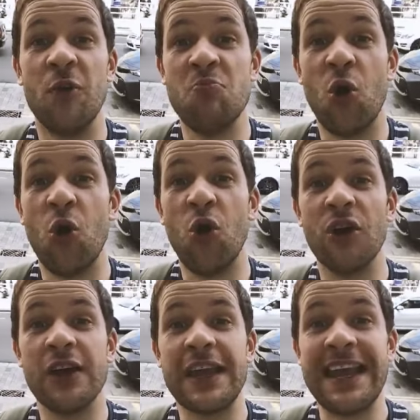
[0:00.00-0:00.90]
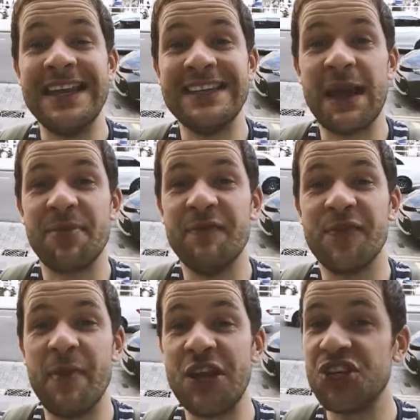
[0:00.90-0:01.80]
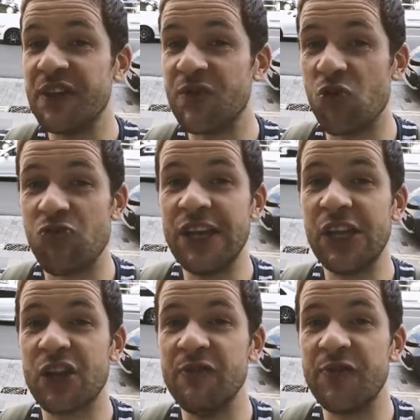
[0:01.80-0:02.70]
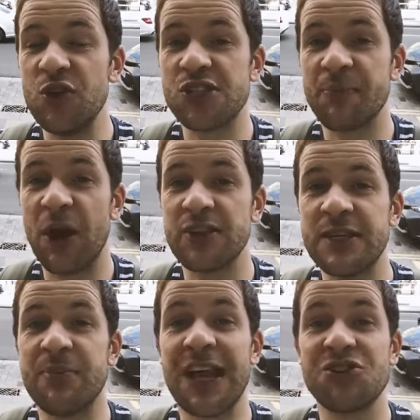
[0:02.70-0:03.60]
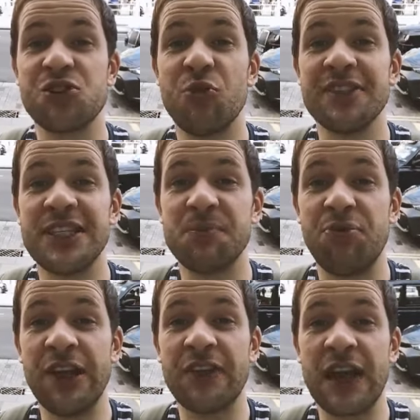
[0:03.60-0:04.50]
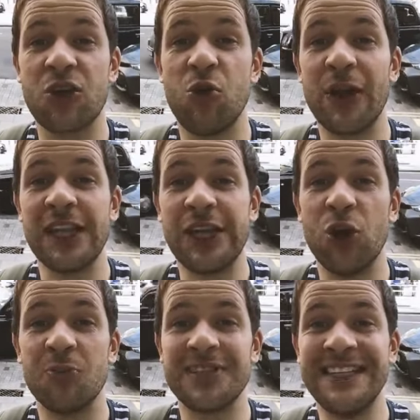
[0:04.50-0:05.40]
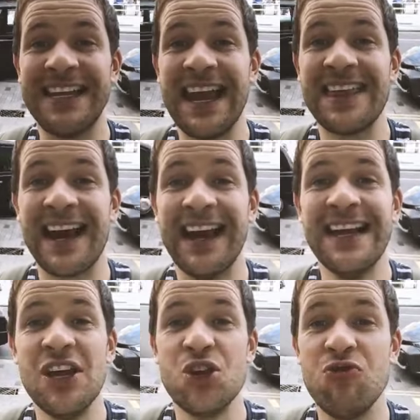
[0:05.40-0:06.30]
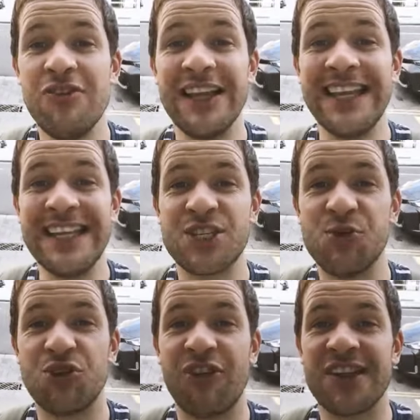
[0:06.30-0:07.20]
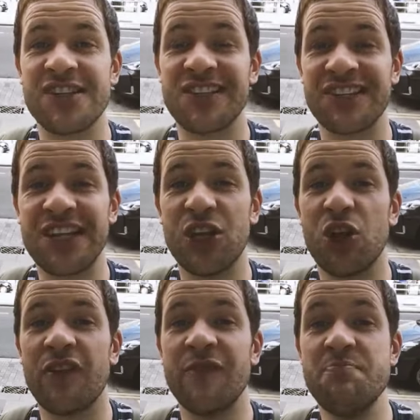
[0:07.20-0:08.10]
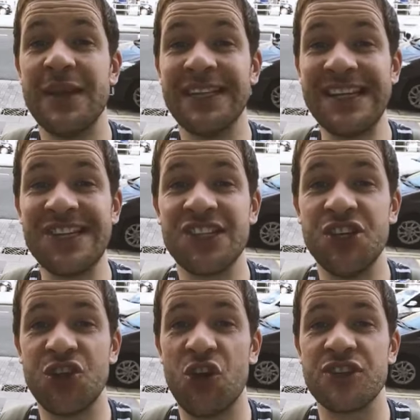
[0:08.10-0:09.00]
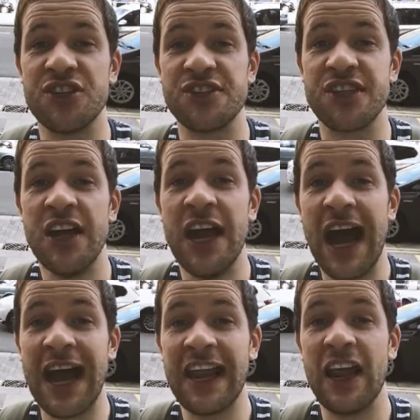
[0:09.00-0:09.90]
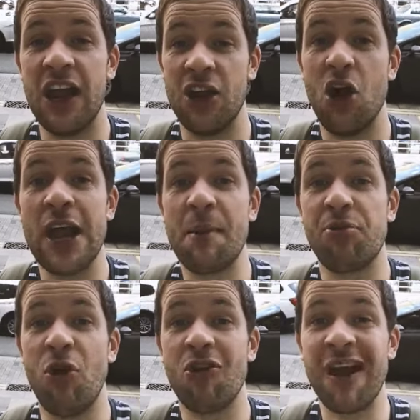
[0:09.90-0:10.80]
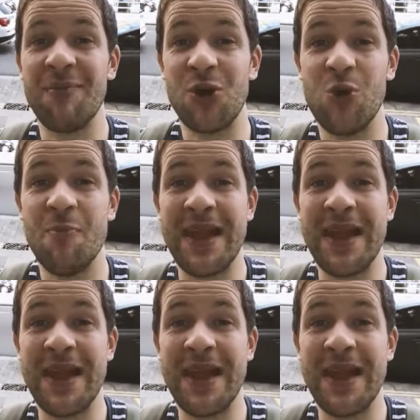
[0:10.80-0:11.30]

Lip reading: more in-depth information if you're really confused about it. But I just wanted to bring that quickly up today, that you really need to address this. I see a lot of Middle Eastern doctors on our program who are